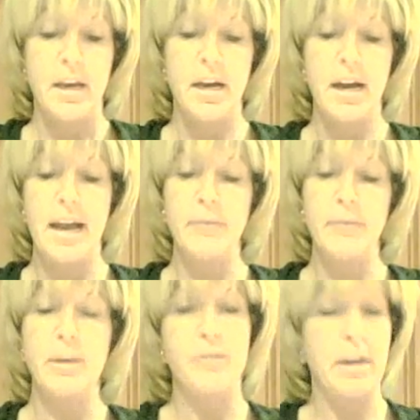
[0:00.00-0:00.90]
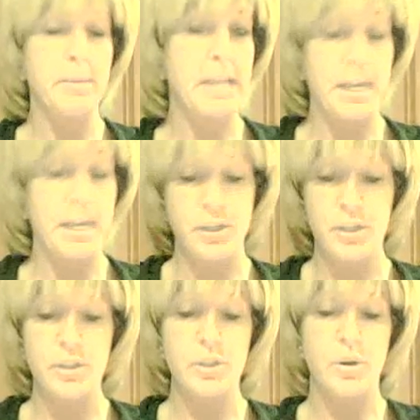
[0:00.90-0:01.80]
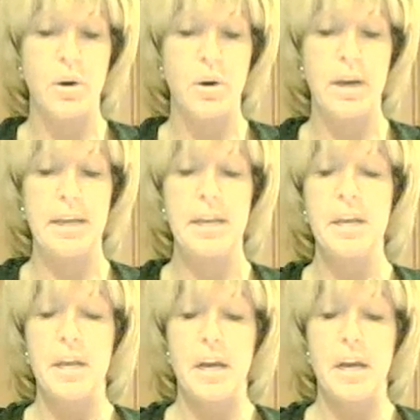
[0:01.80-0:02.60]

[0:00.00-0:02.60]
I will give recommendations on